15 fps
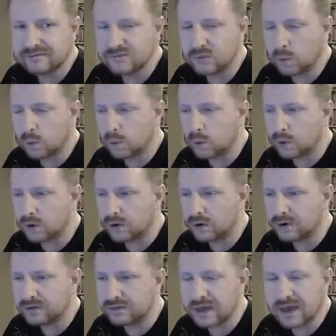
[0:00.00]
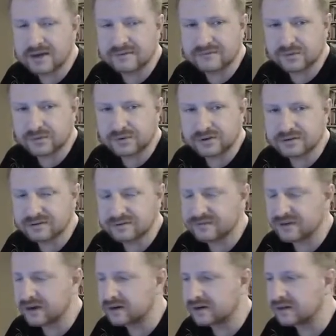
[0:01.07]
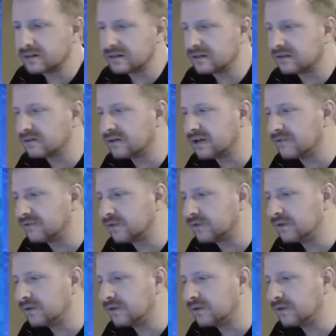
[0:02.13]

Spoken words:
for that freeze effect in this level.